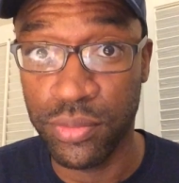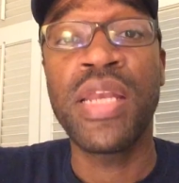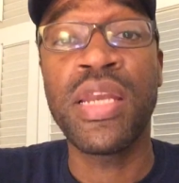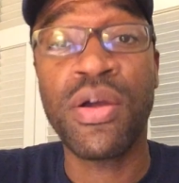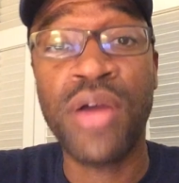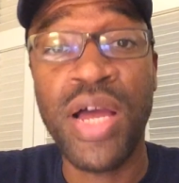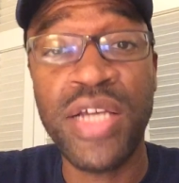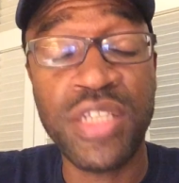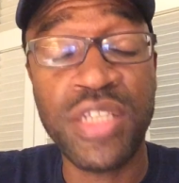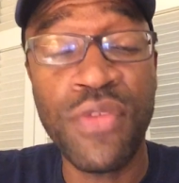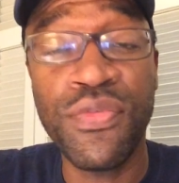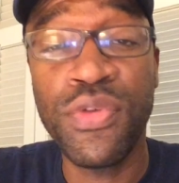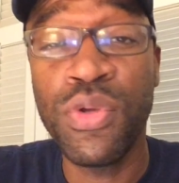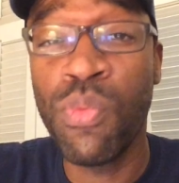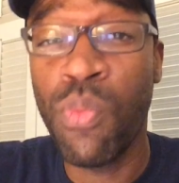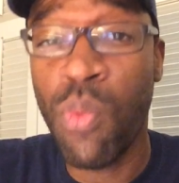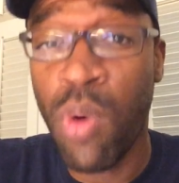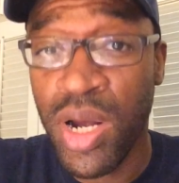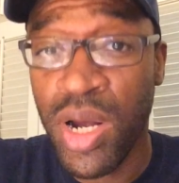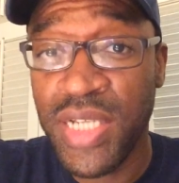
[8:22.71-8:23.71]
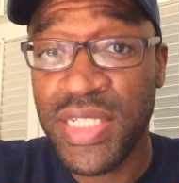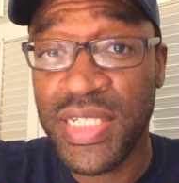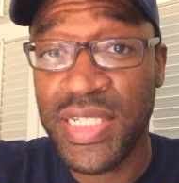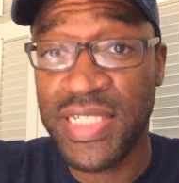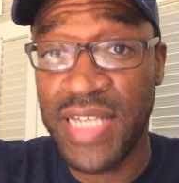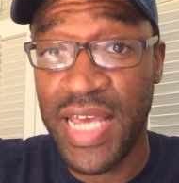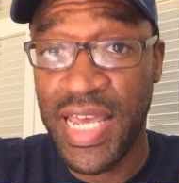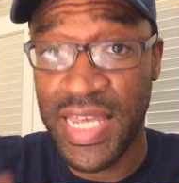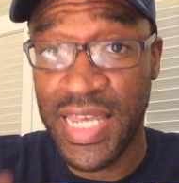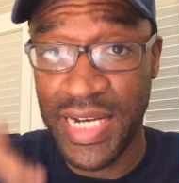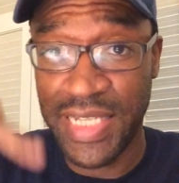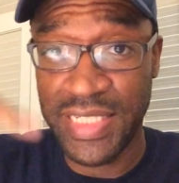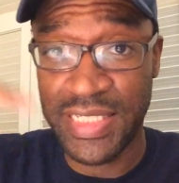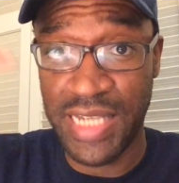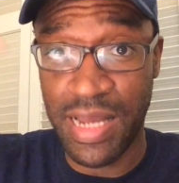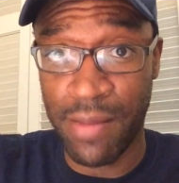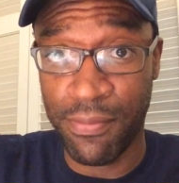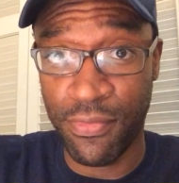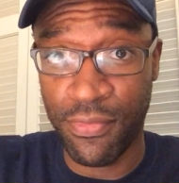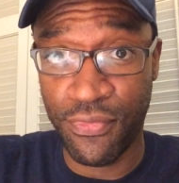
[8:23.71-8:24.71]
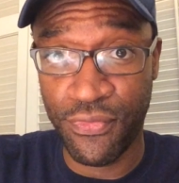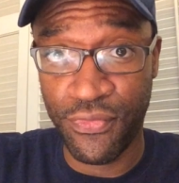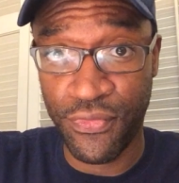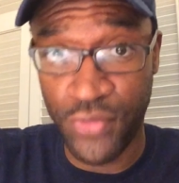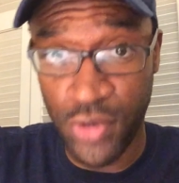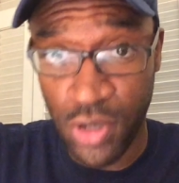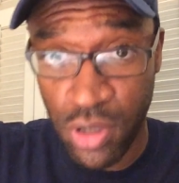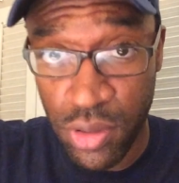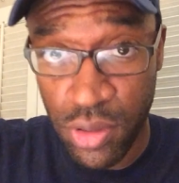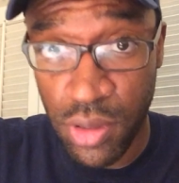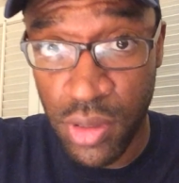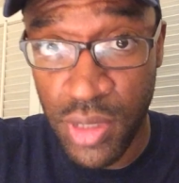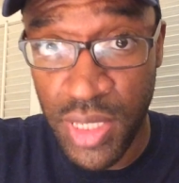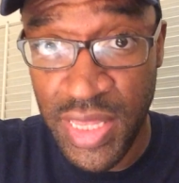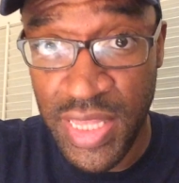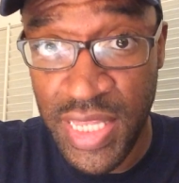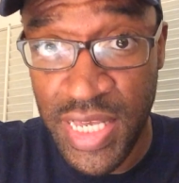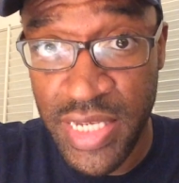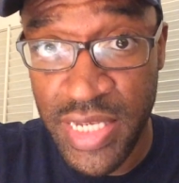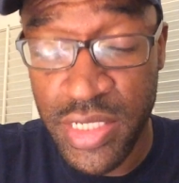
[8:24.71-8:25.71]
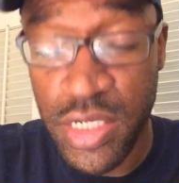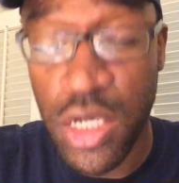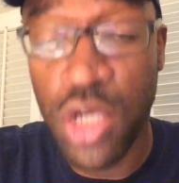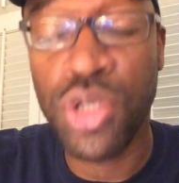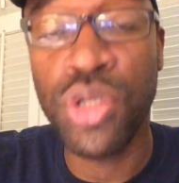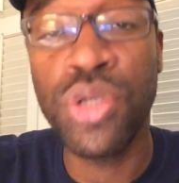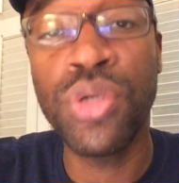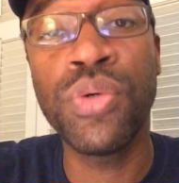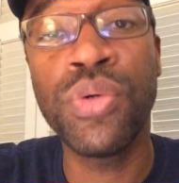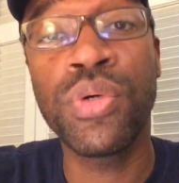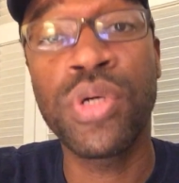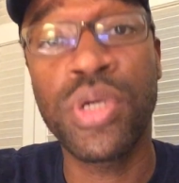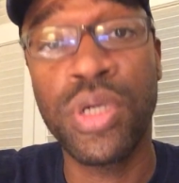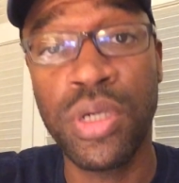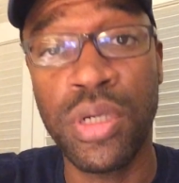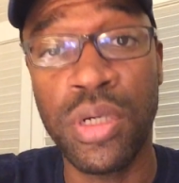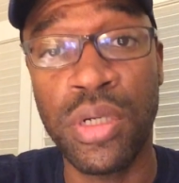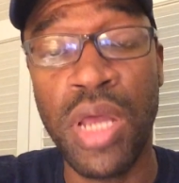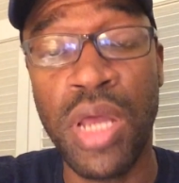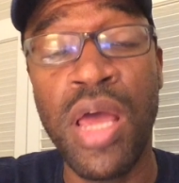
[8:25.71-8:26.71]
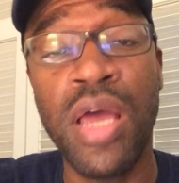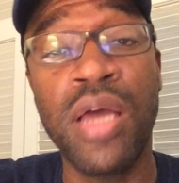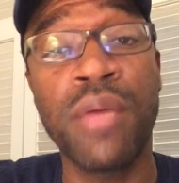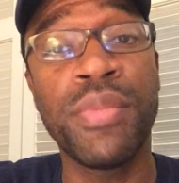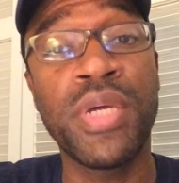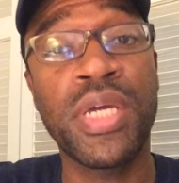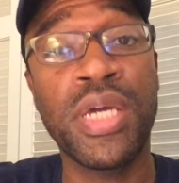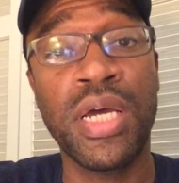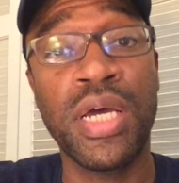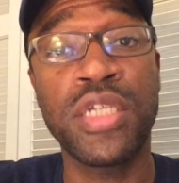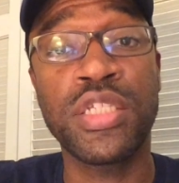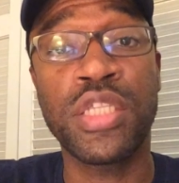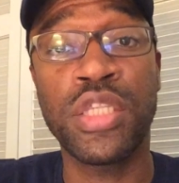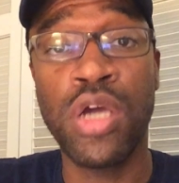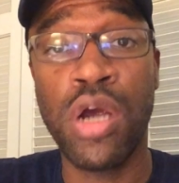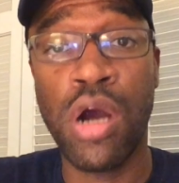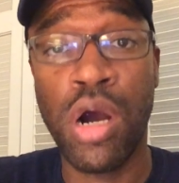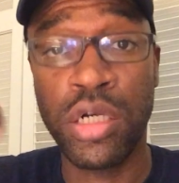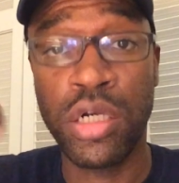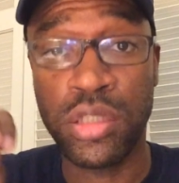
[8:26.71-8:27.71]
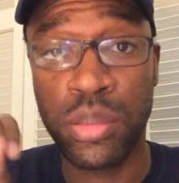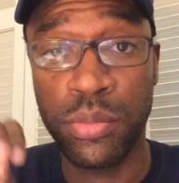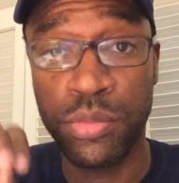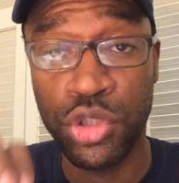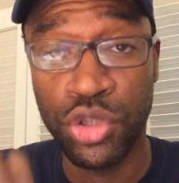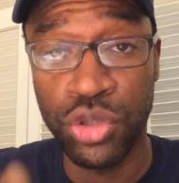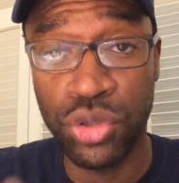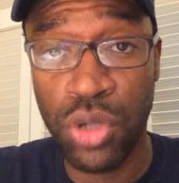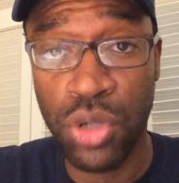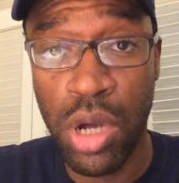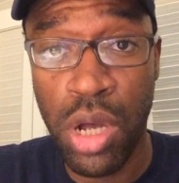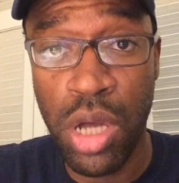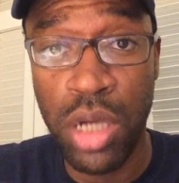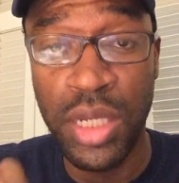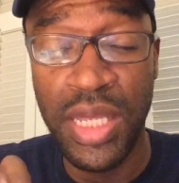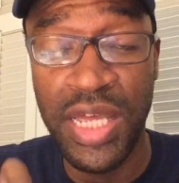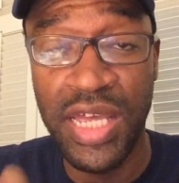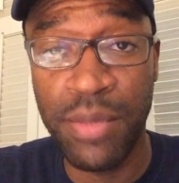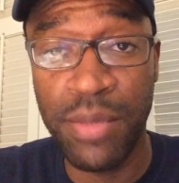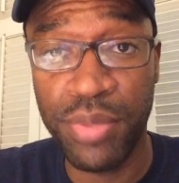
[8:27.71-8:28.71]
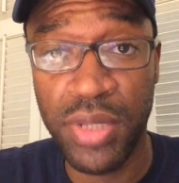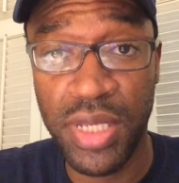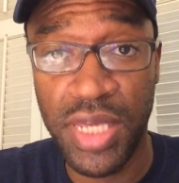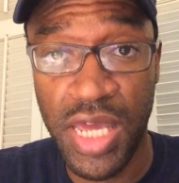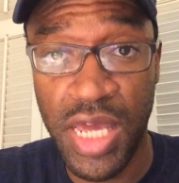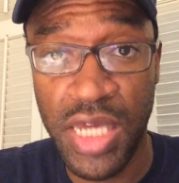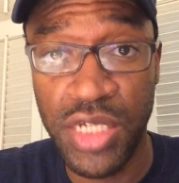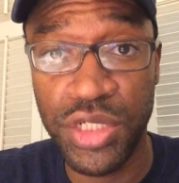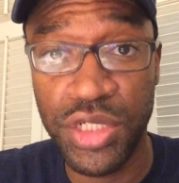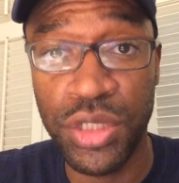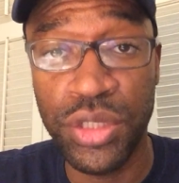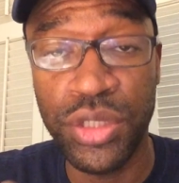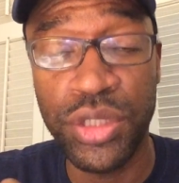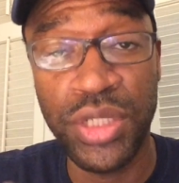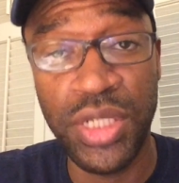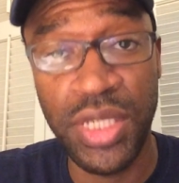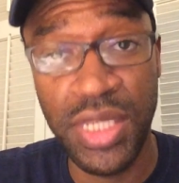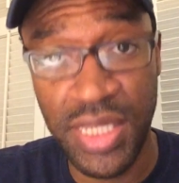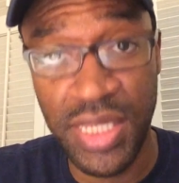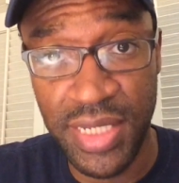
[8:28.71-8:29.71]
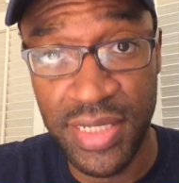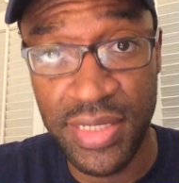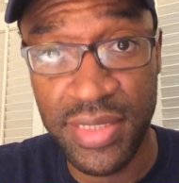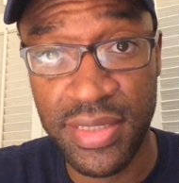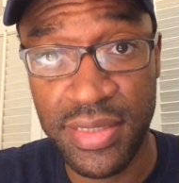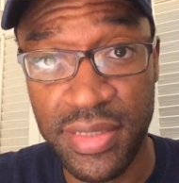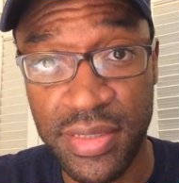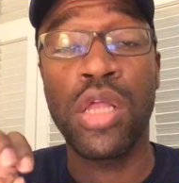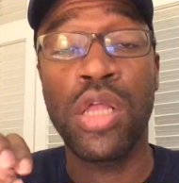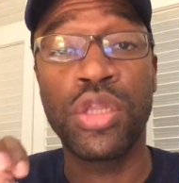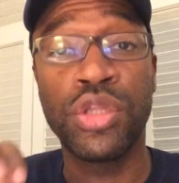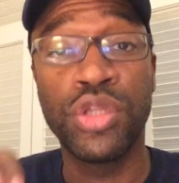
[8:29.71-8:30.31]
Now guys, if you wanted to take it a step further than this, you could, because there are some strong implications to this.